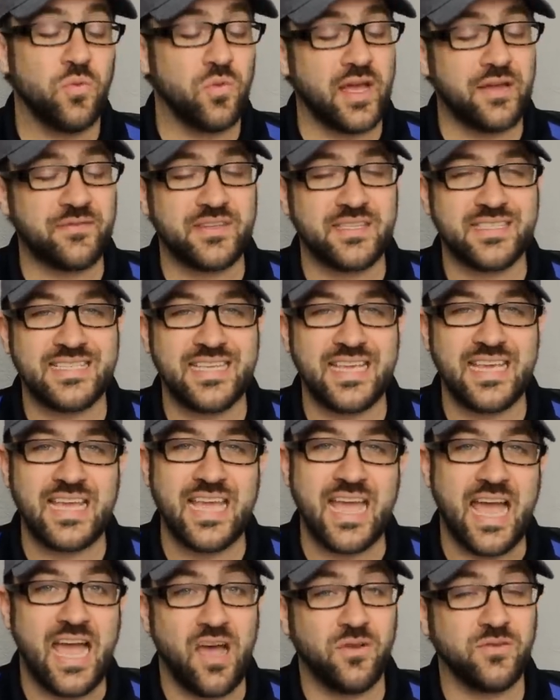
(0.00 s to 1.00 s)
We'll have to
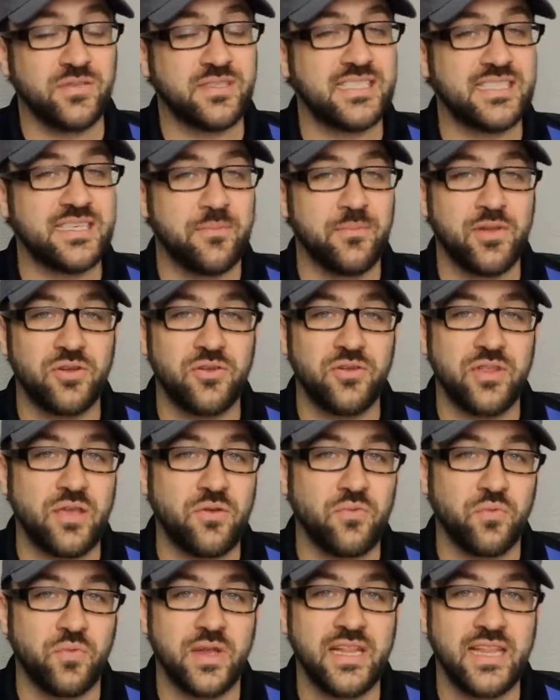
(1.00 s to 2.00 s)
see how similar
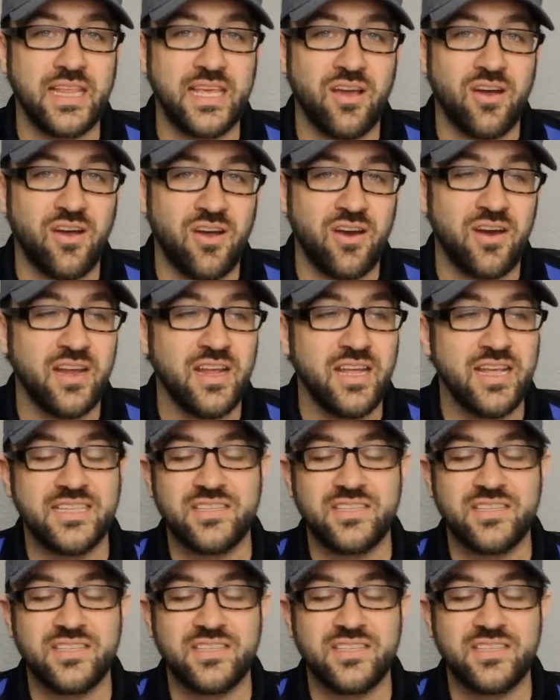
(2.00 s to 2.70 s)
they really are.